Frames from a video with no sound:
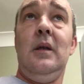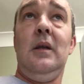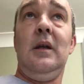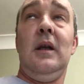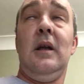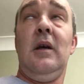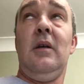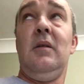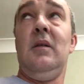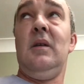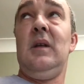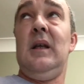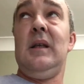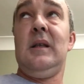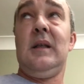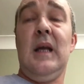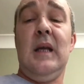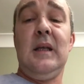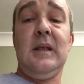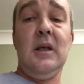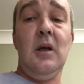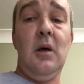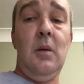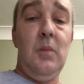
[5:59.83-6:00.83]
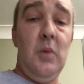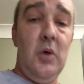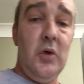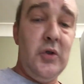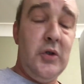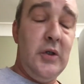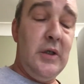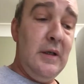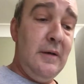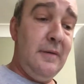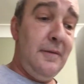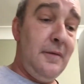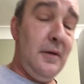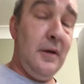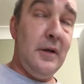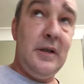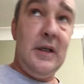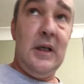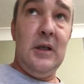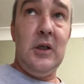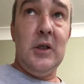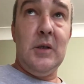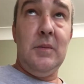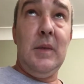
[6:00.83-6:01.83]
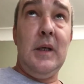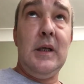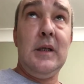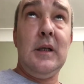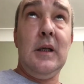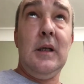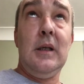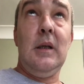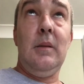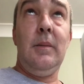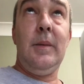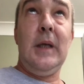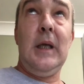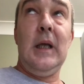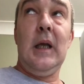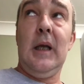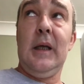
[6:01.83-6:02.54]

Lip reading: you know it's not much difference. It just means that there'll be